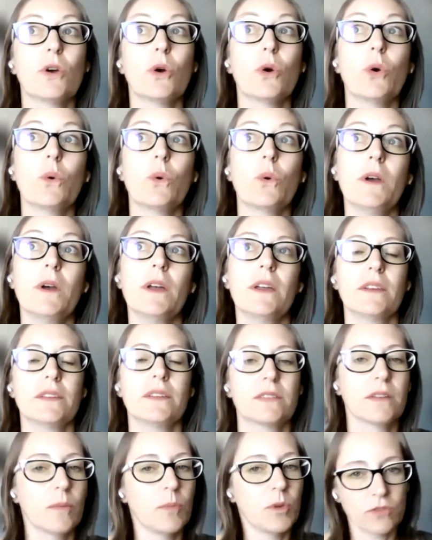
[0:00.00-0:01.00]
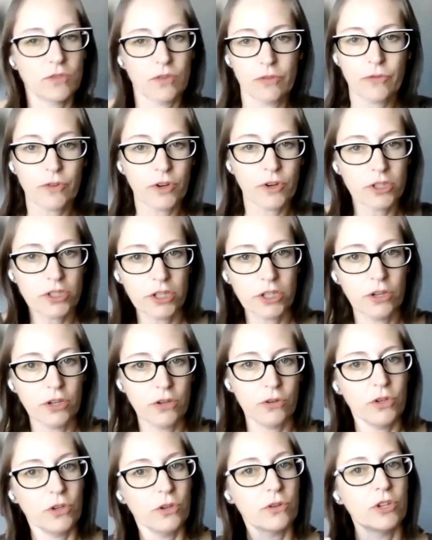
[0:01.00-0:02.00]
So someone's referred to
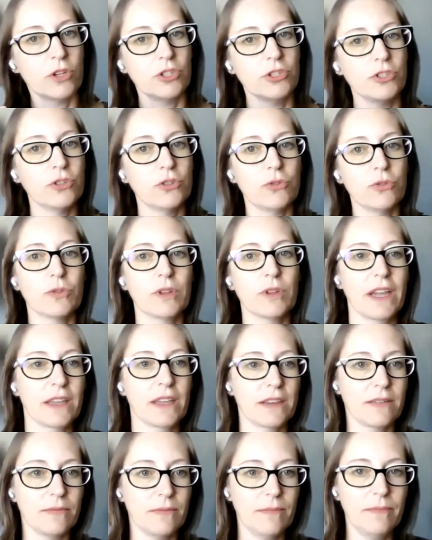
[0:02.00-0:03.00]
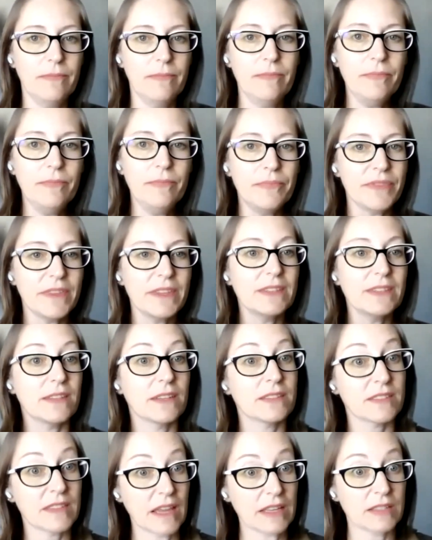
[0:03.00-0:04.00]
you, you can do like these
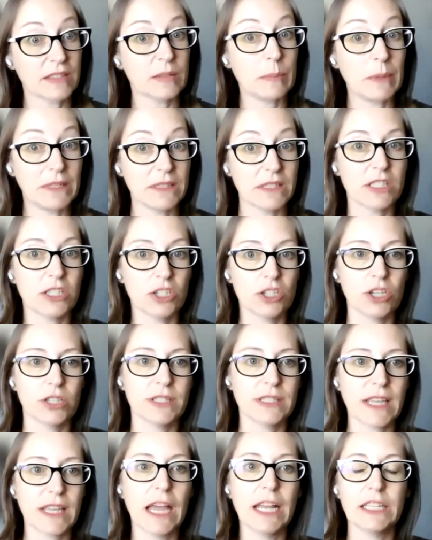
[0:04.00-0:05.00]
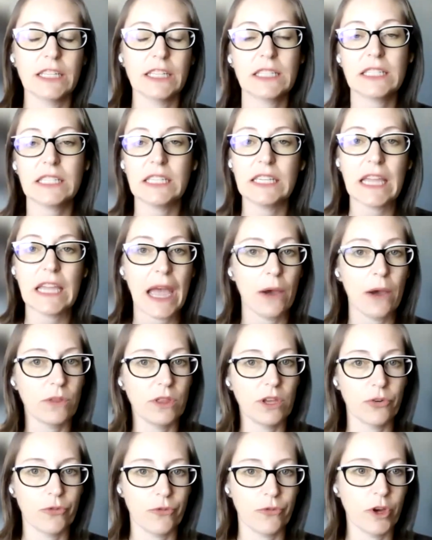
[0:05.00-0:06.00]
assessments to just kind of see how
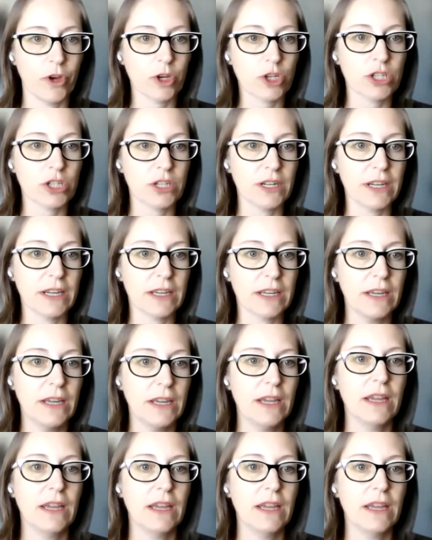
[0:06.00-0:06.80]
they're functioning.